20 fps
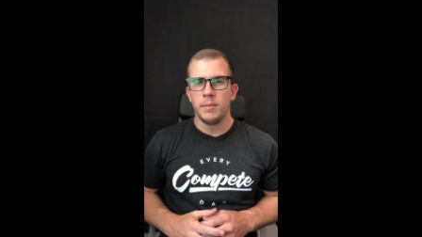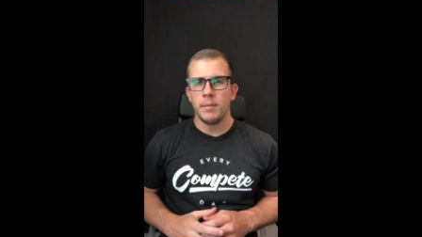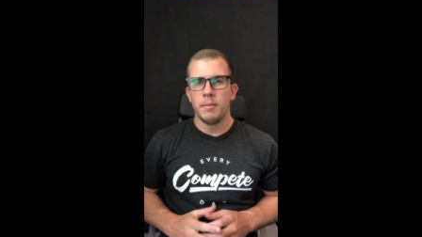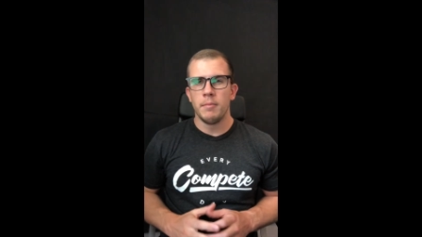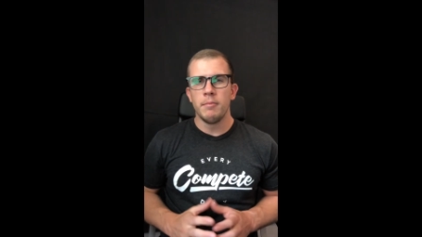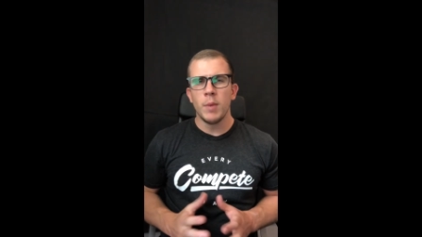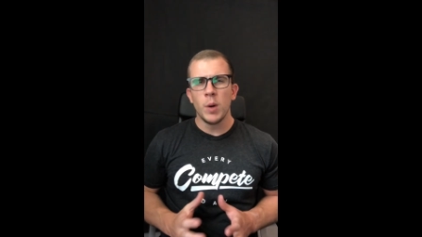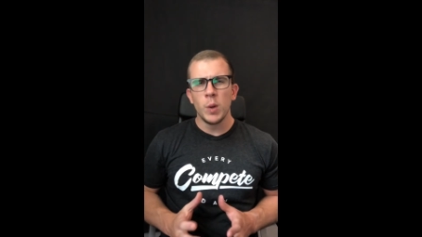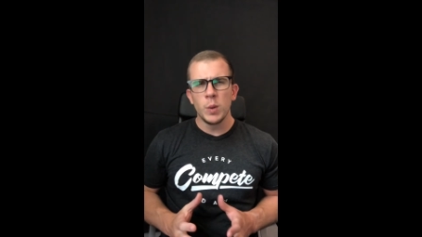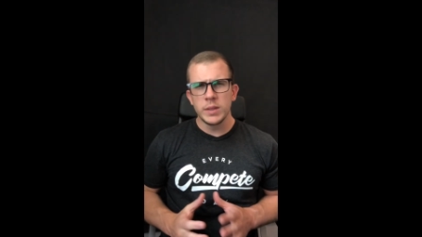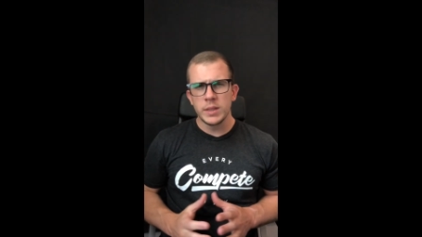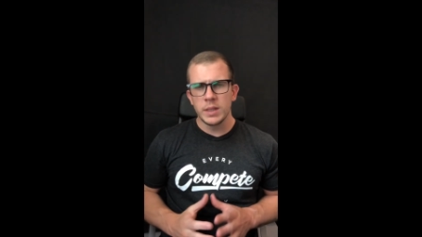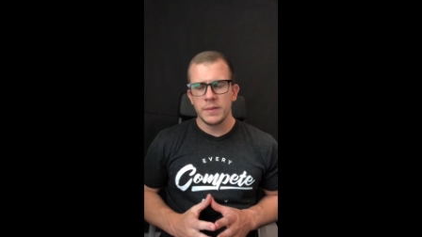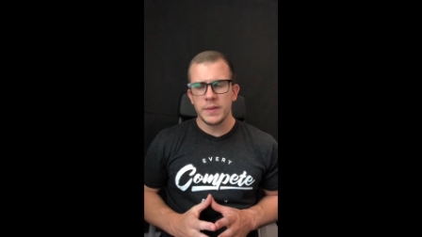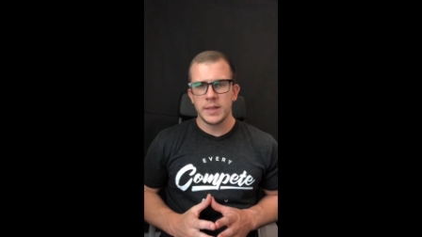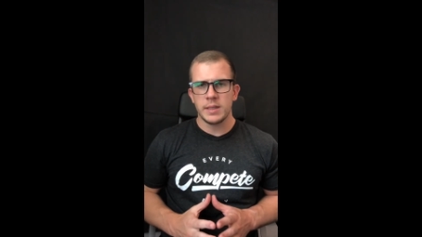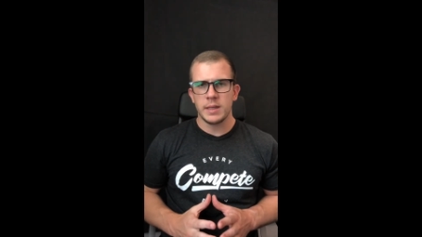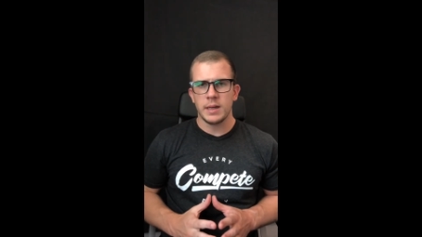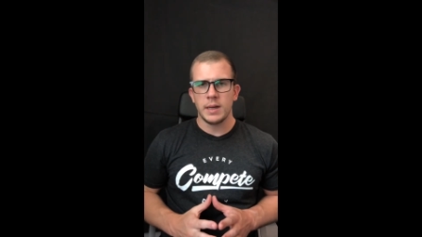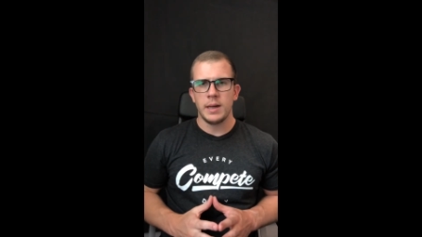most of
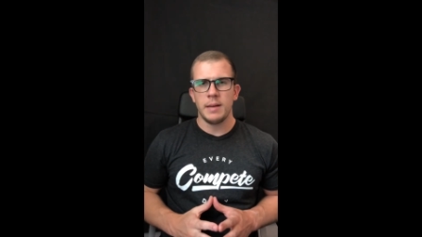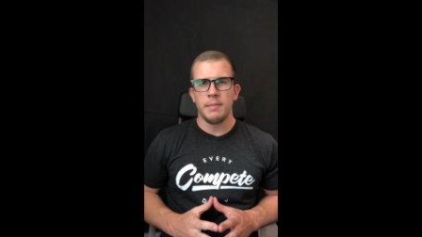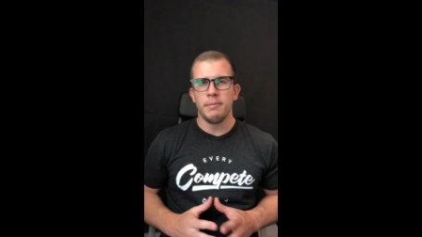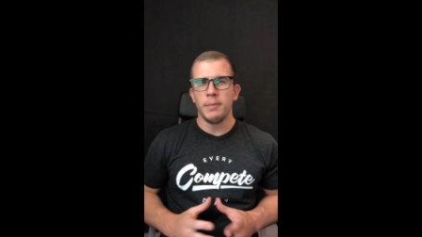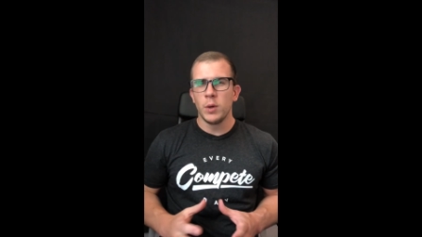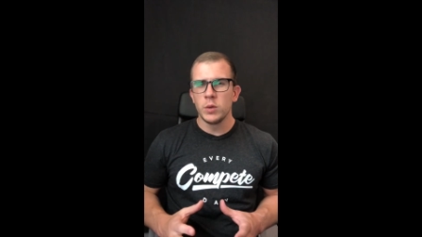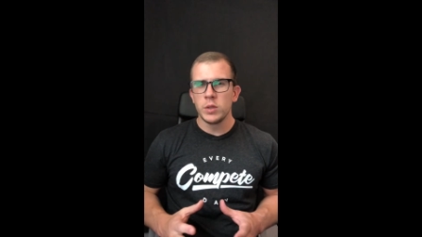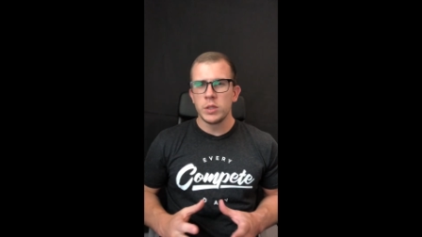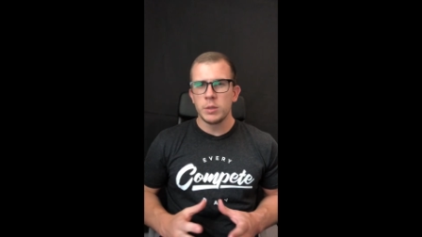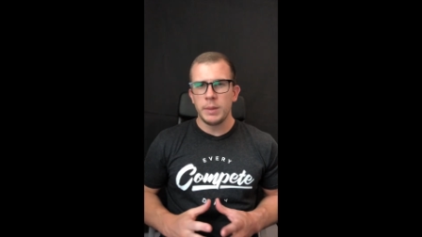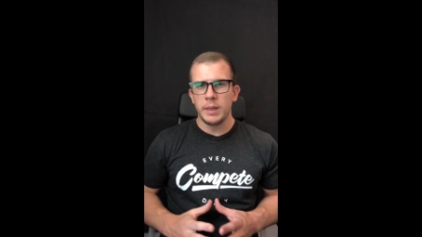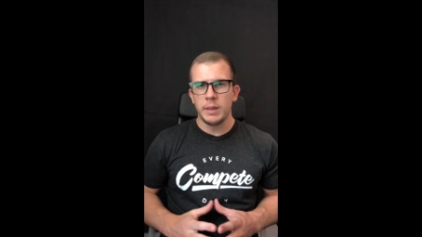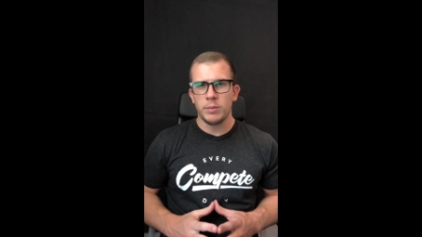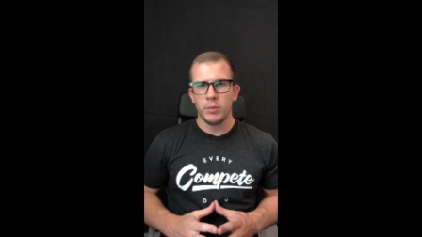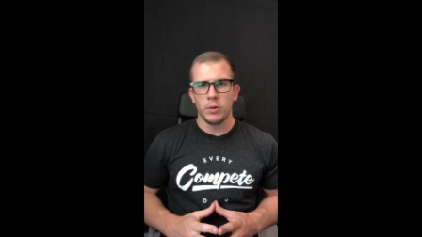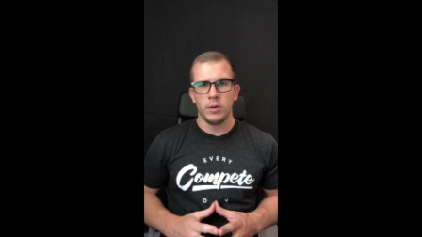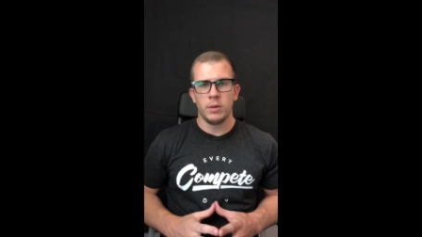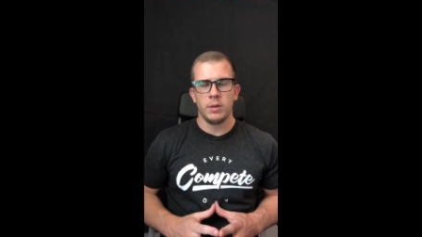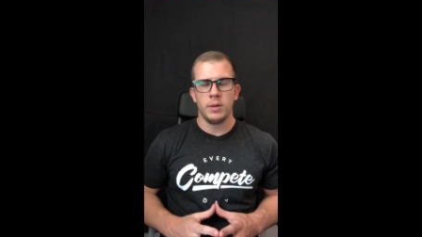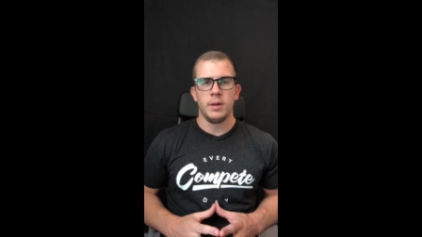the time, most
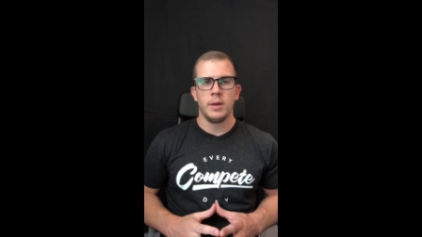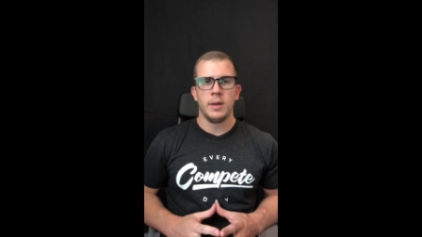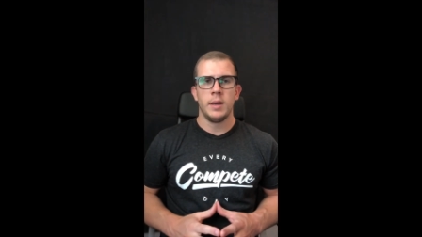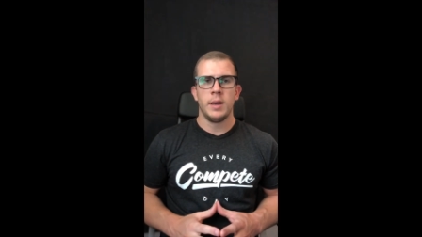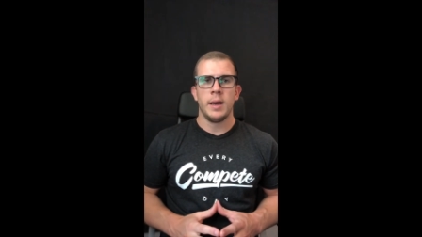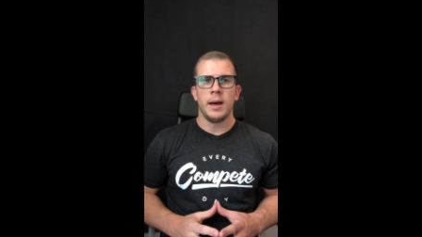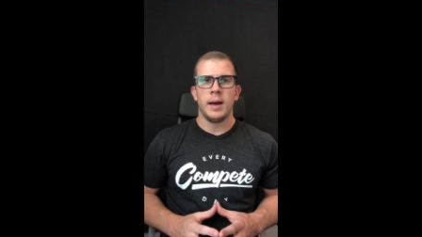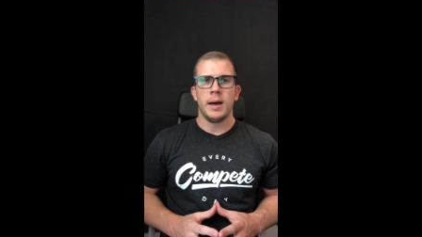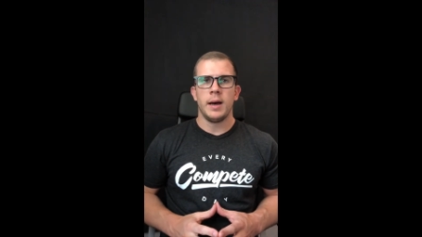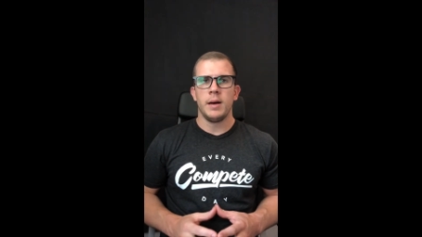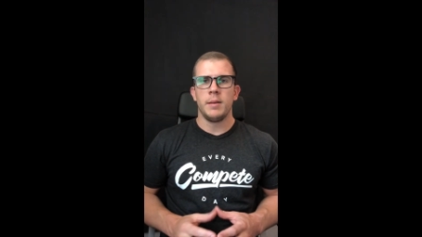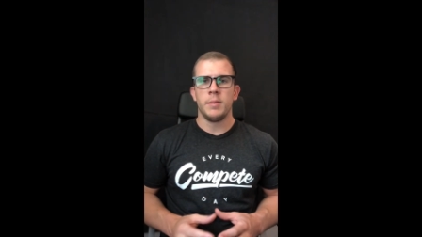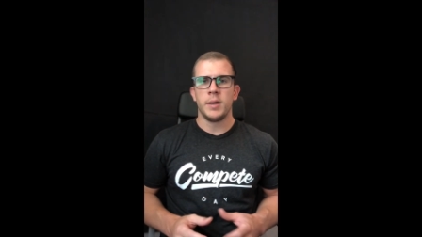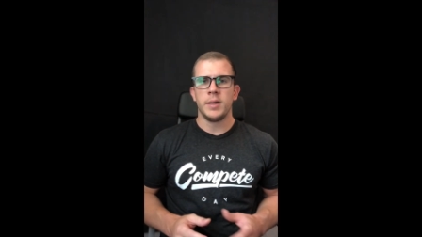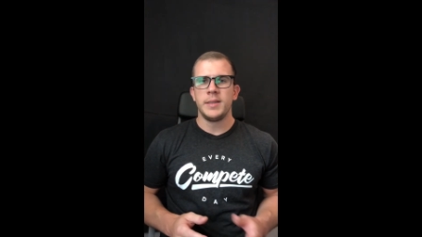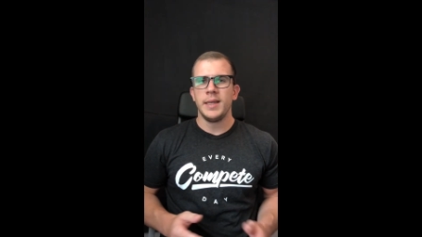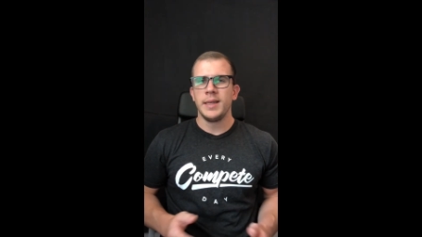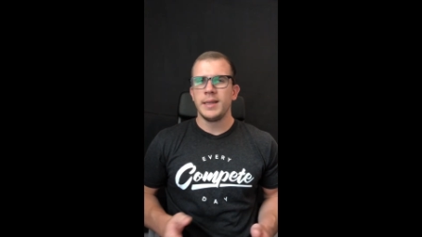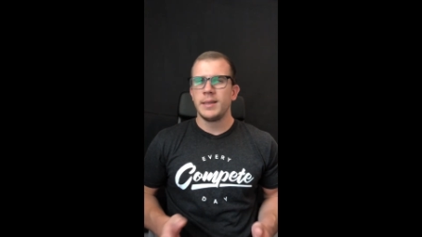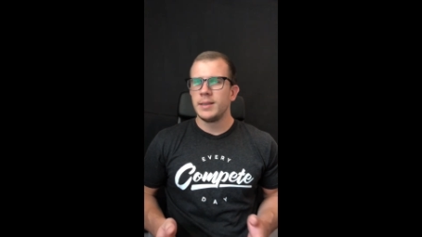people
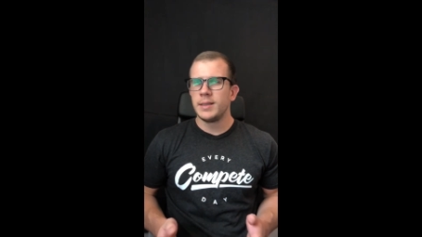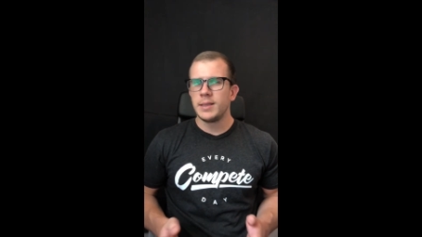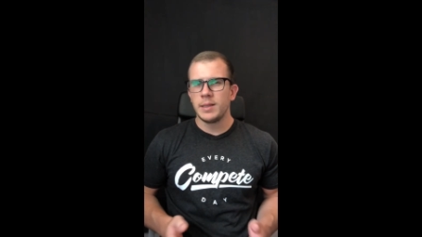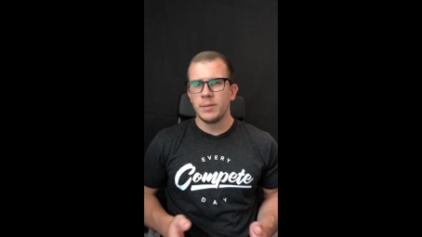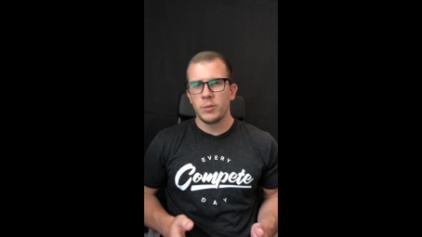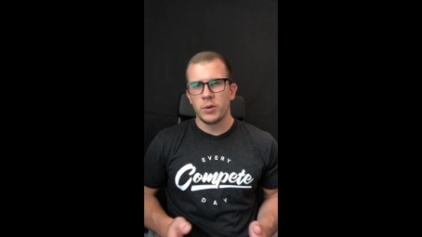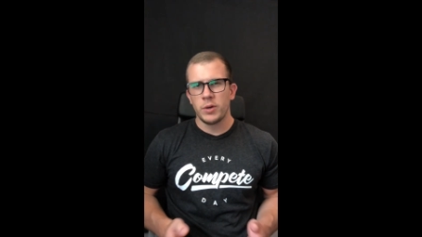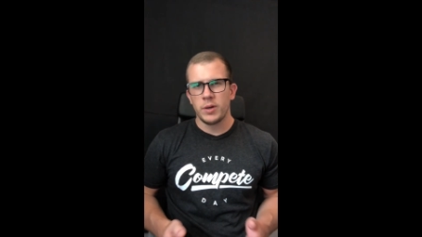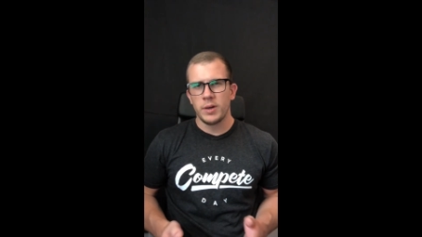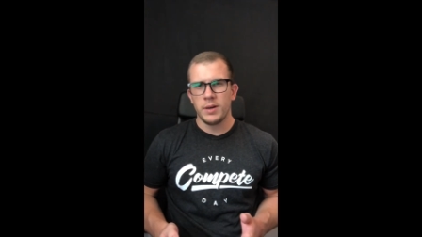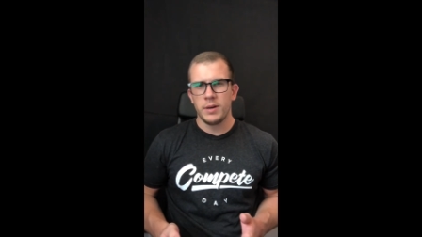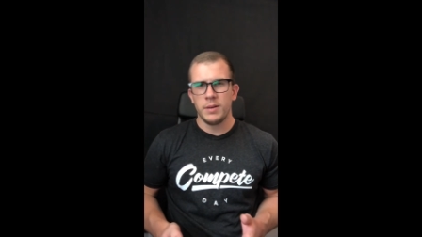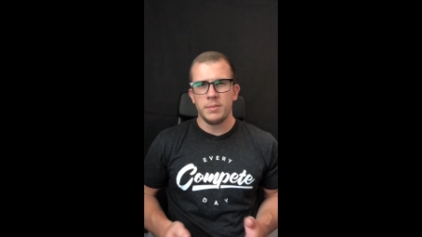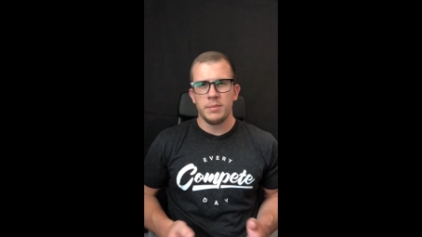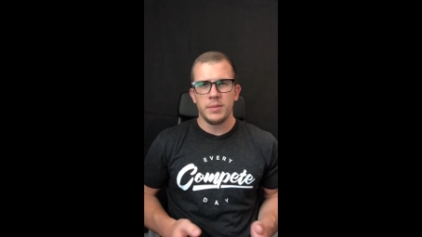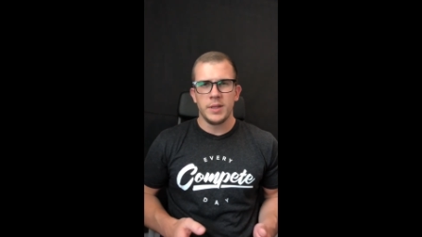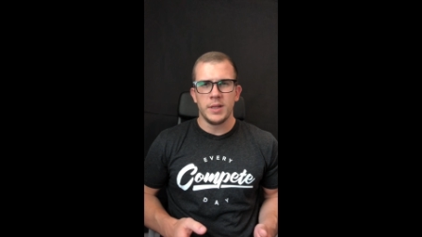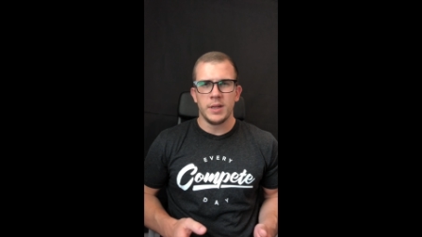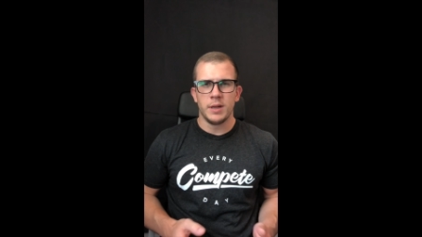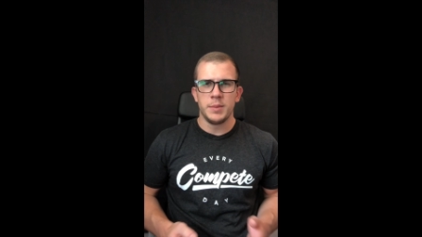are taking
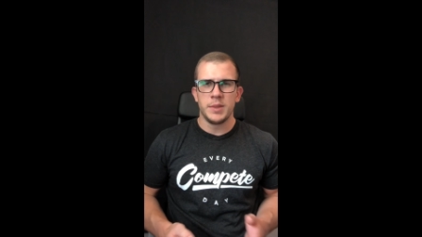somewhere,